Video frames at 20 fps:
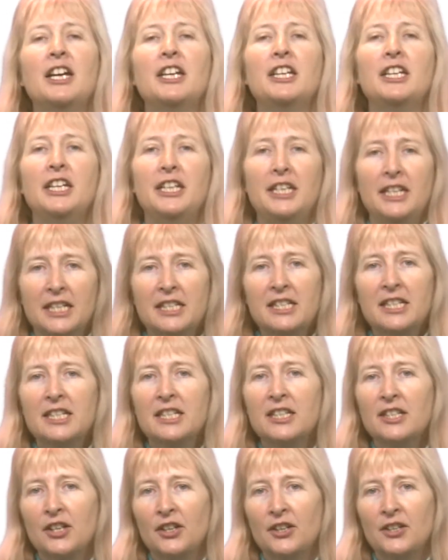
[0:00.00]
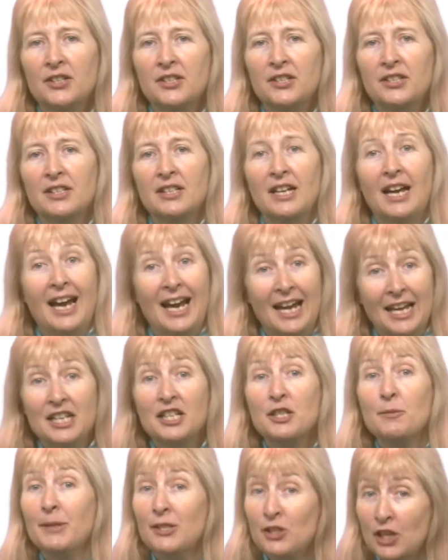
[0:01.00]
You need to discuss
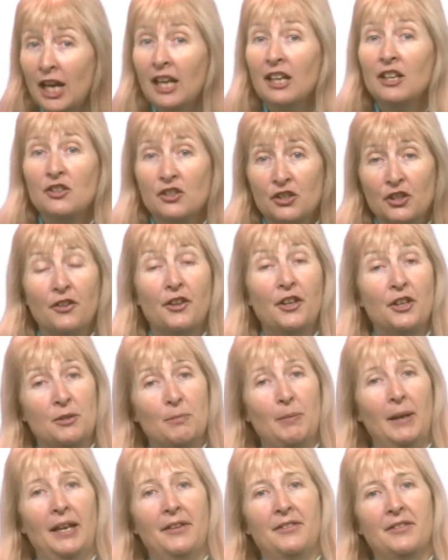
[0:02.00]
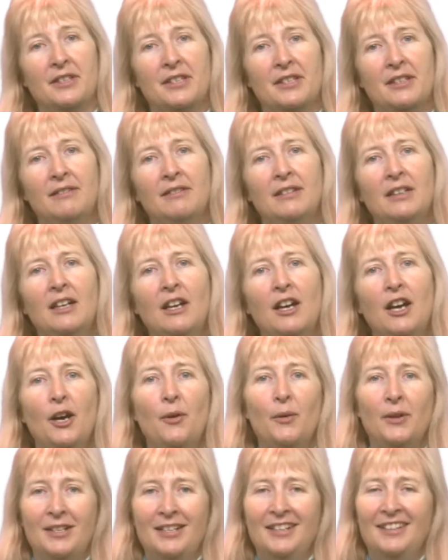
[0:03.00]
and be challenged on those plans.
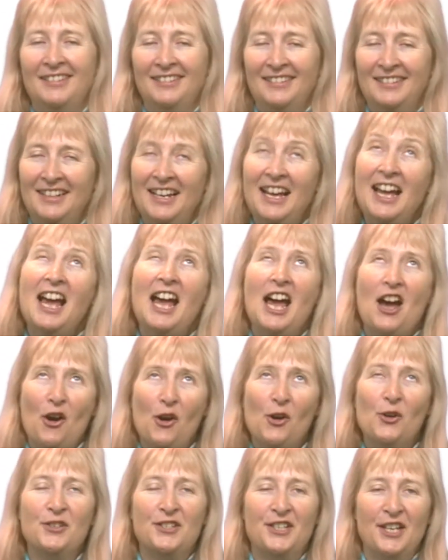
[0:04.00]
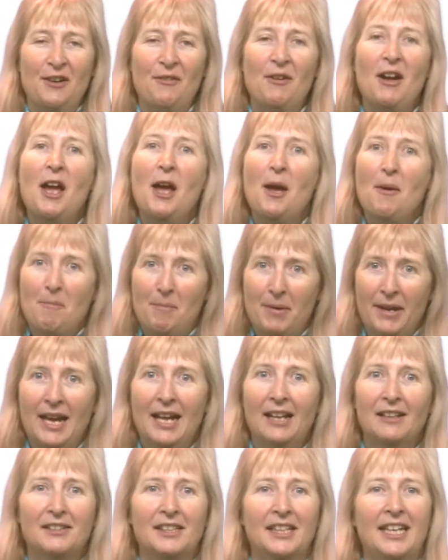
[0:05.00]
Oh, and also be
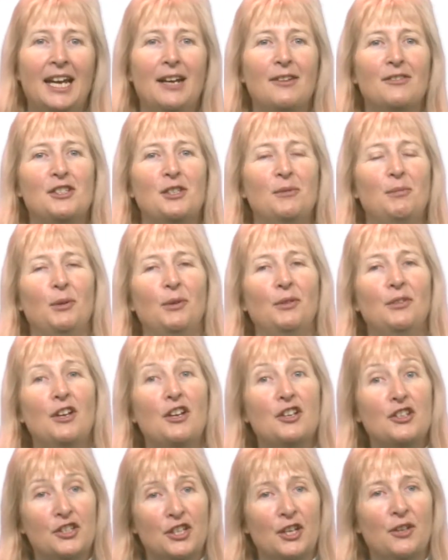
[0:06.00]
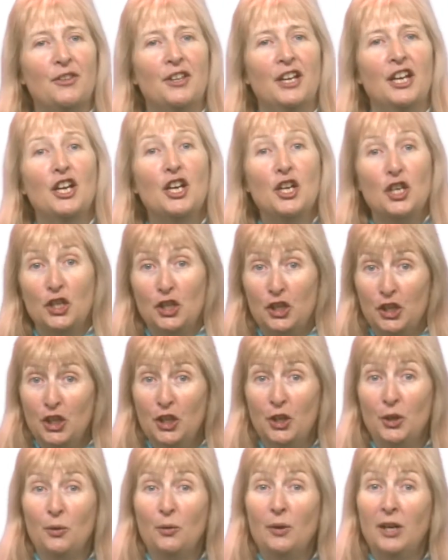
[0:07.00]
held accountable so that
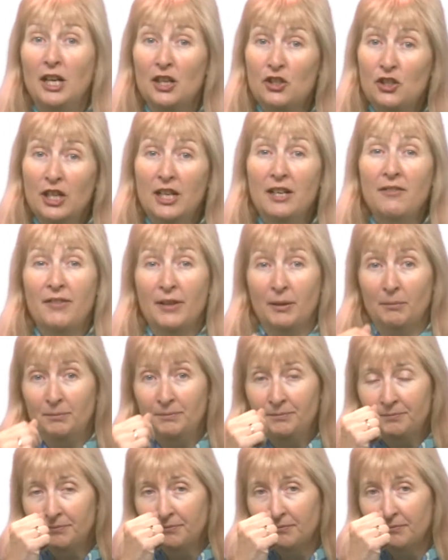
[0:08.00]
you achieve them.